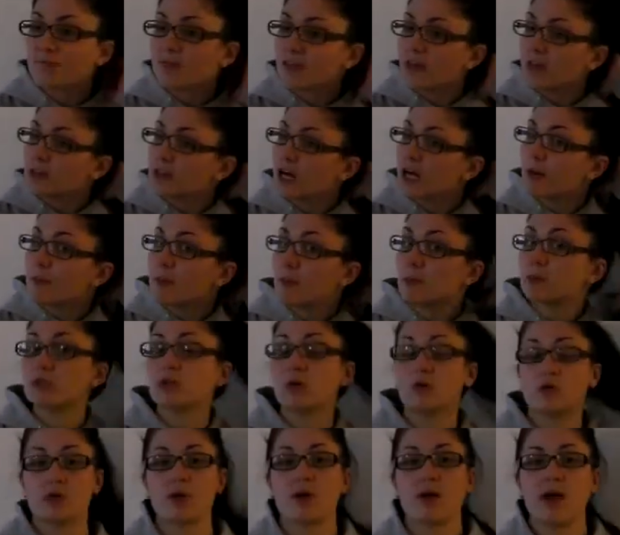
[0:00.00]
a lot of people
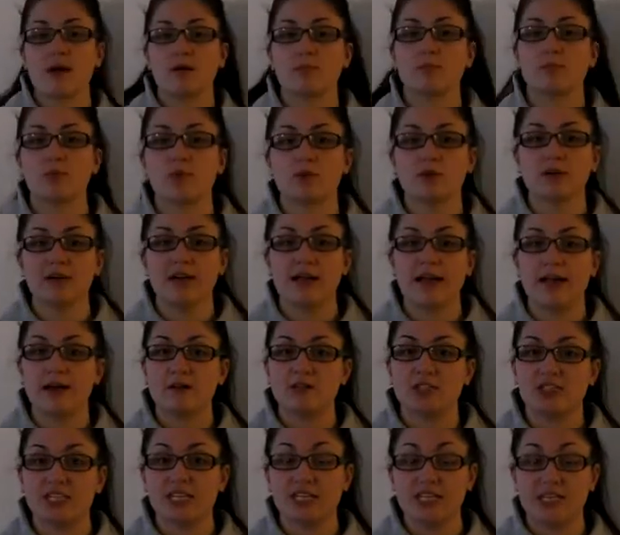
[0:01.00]
don't know how important
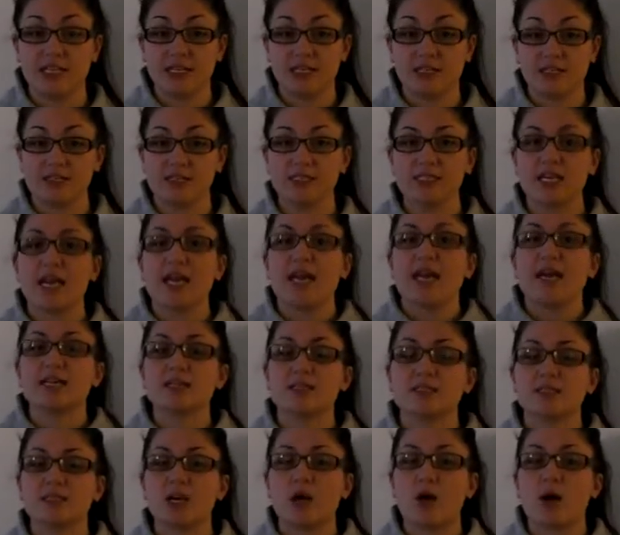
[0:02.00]
algae is,
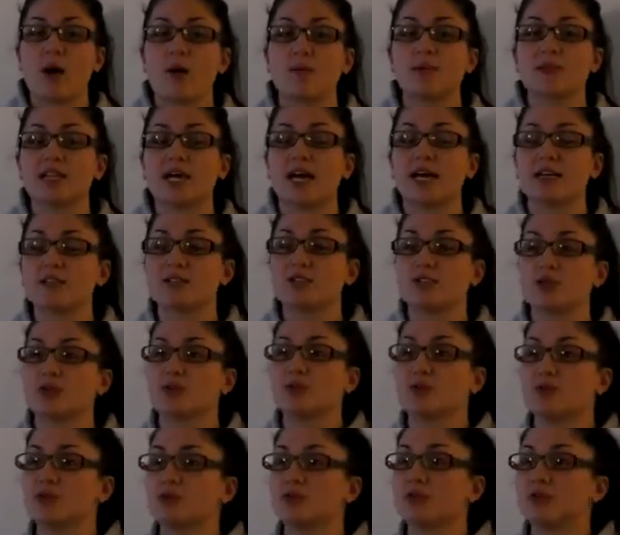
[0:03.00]
and so I would like
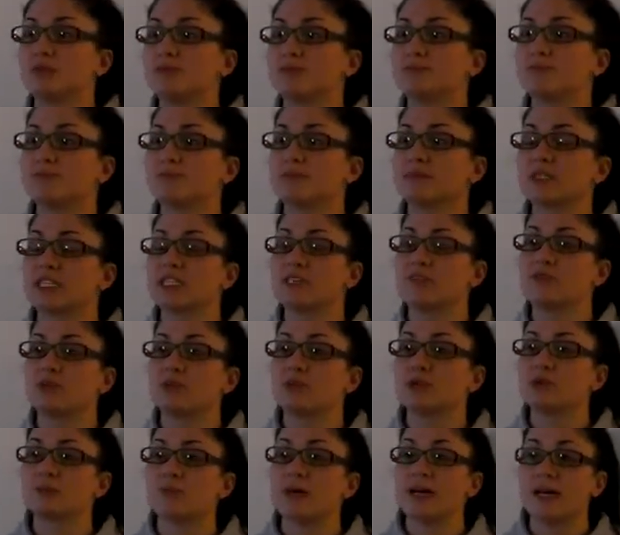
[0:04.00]
to give
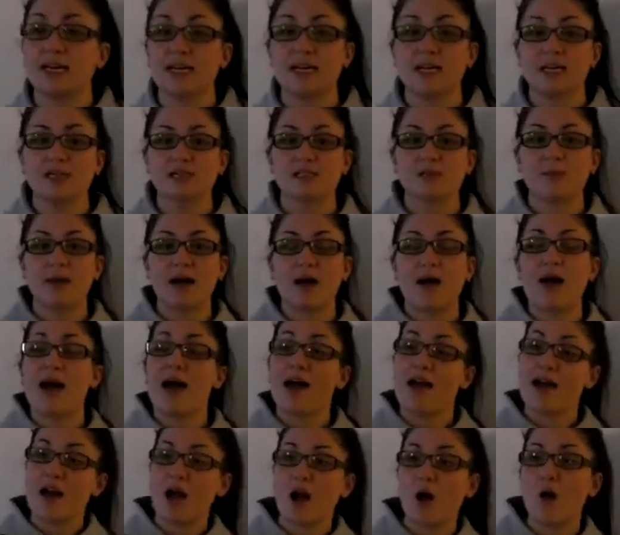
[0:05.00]
you some ideas about
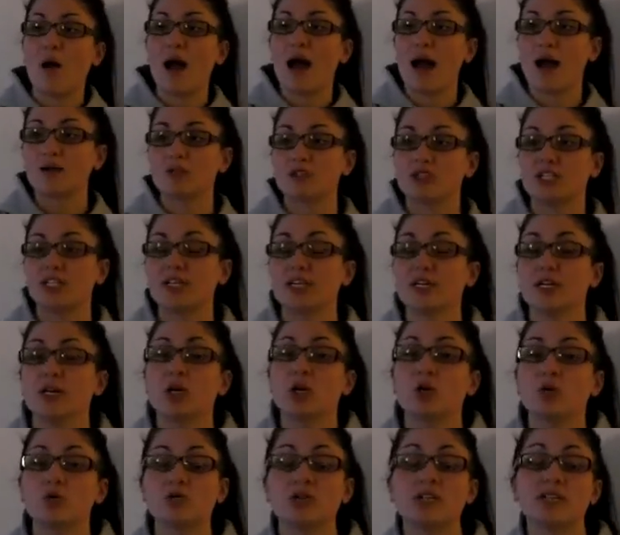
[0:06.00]
how algae
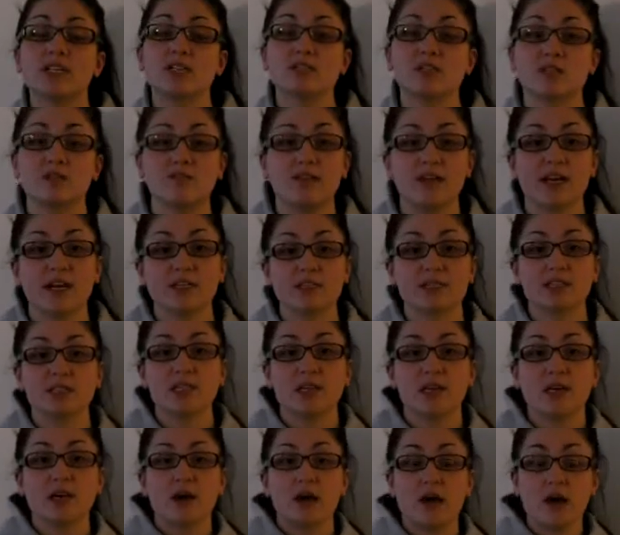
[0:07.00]
really does affect
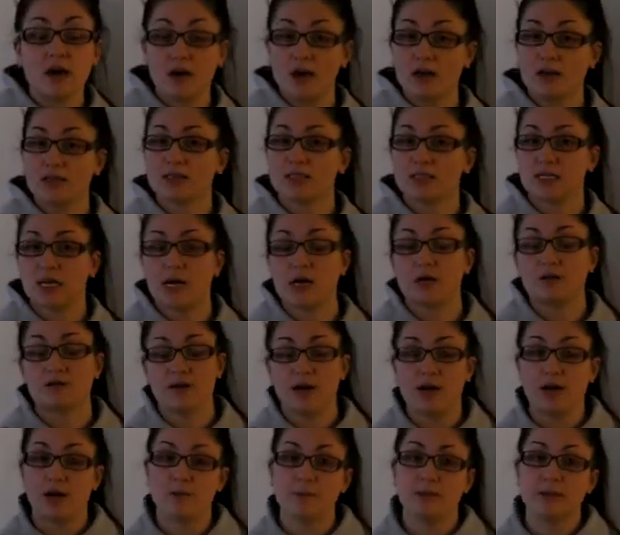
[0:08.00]
us and our
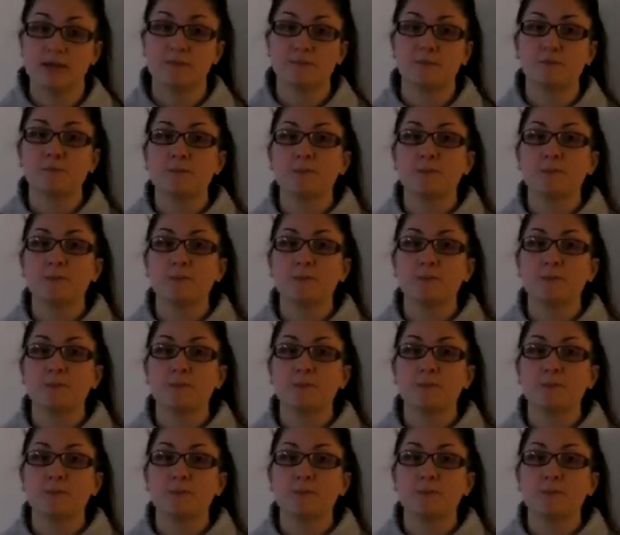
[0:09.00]
environment.